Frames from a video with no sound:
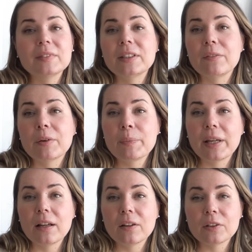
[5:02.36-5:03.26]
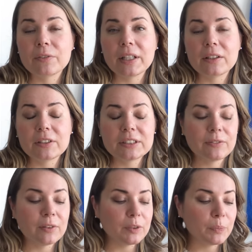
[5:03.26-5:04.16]
there will be a lot of interest
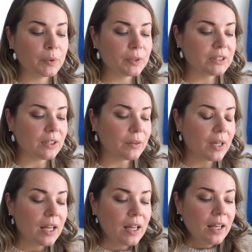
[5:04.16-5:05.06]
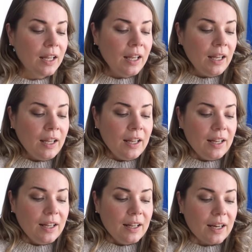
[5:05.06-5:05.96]
for the book, so
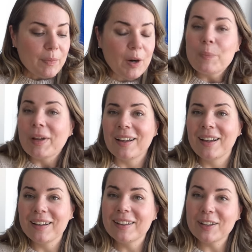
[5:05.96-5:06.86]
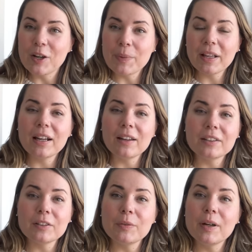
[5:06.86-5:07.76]
I'm hoping a
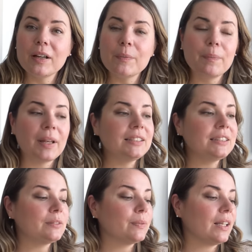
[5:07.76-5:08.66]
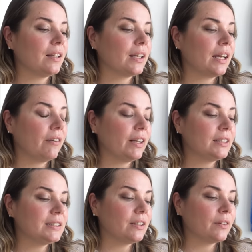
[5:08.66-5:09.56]
lot of places will carry
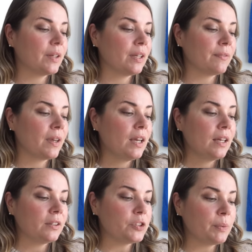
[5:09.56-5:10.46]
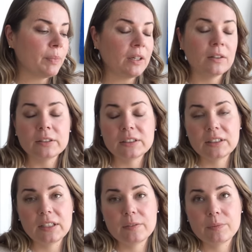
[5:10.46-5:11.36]
it. So if the shipping
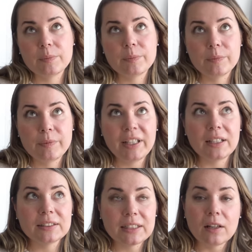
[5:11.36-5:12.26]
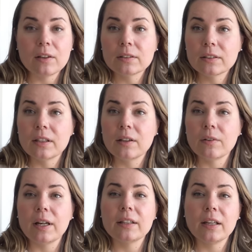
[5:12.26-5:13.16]
cost feels a lot
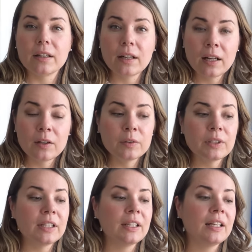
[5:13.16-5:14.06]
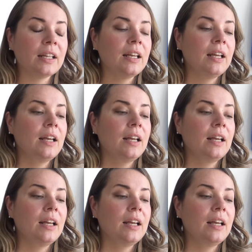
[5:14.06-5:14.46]
right now, then